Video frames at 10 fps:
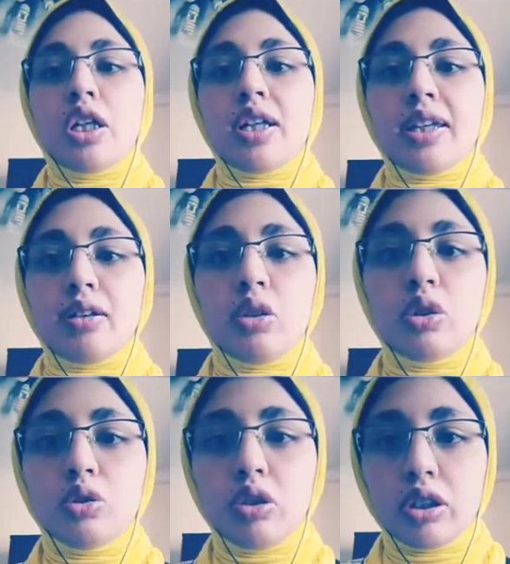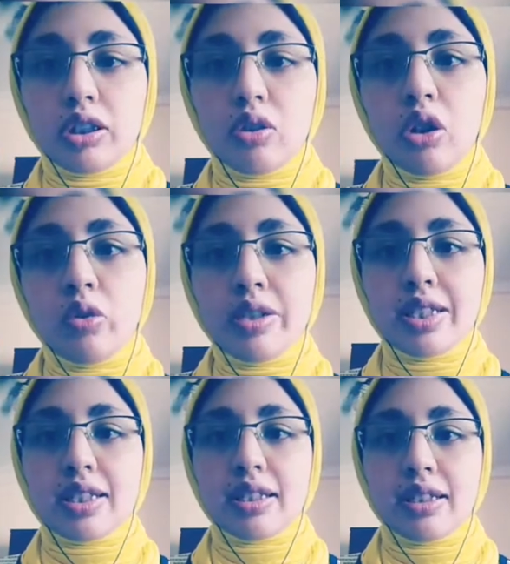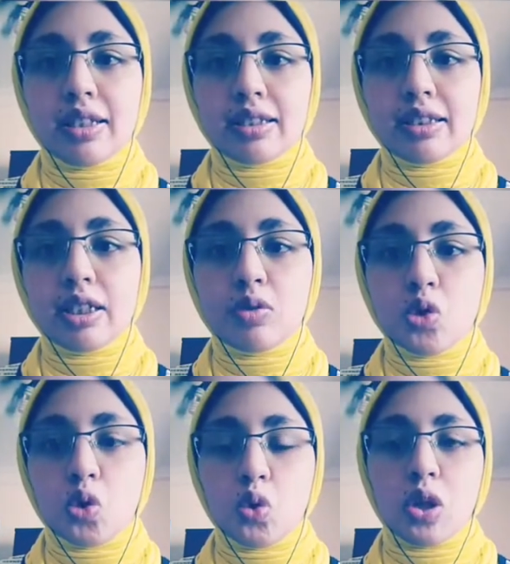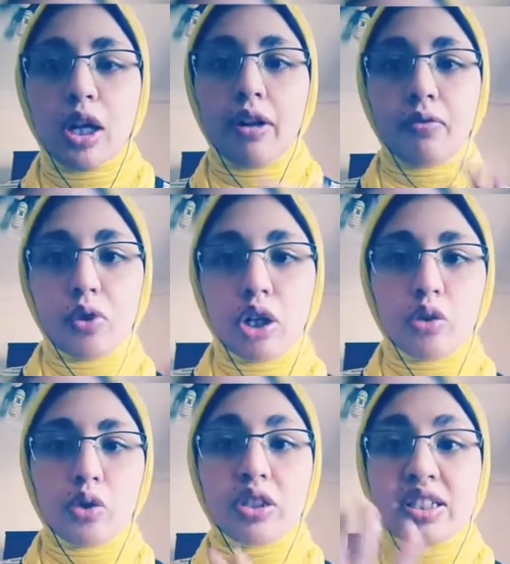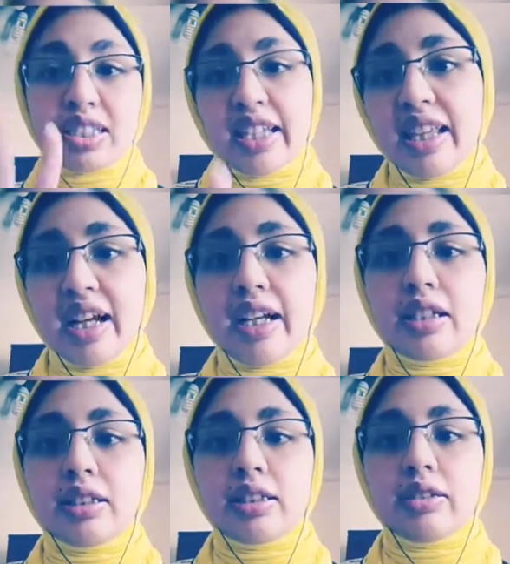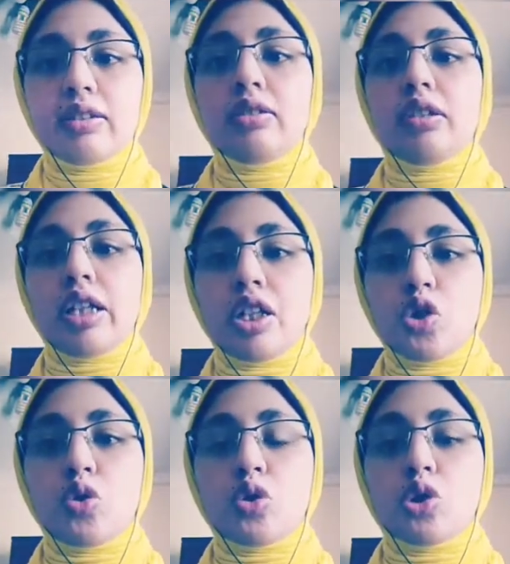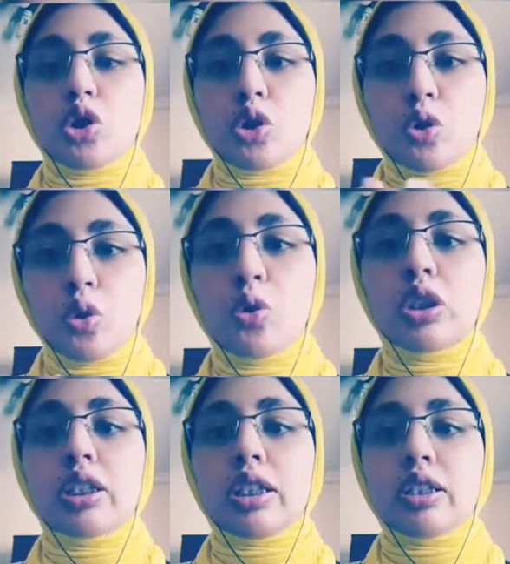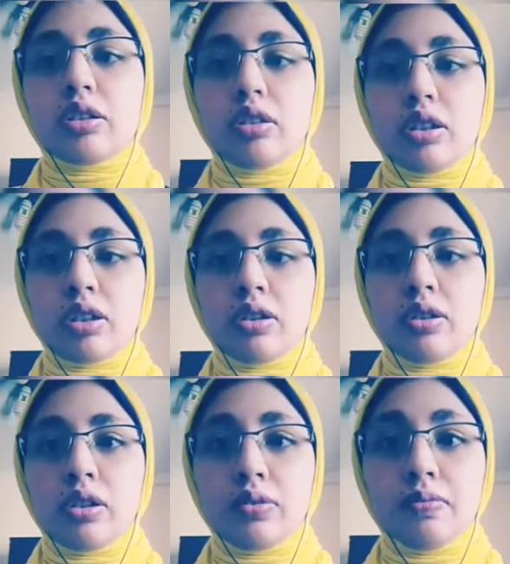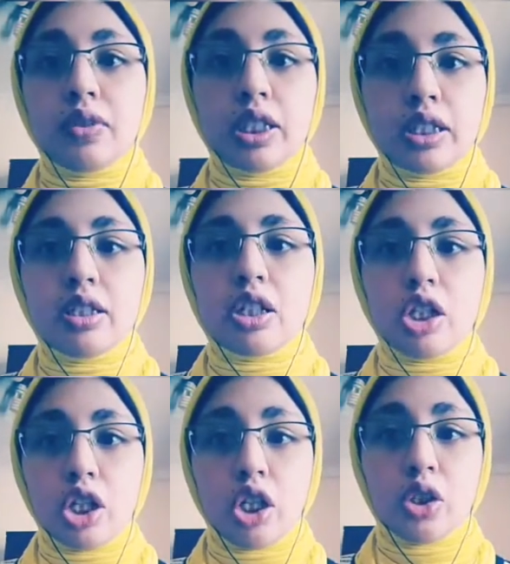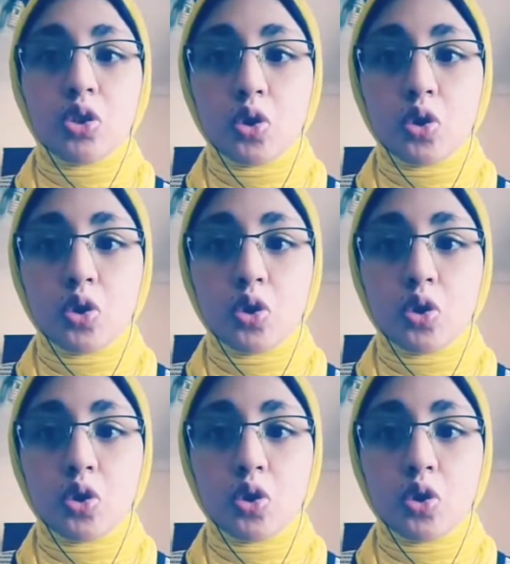He always seems to avoid or dislike the issues or the course that needed a long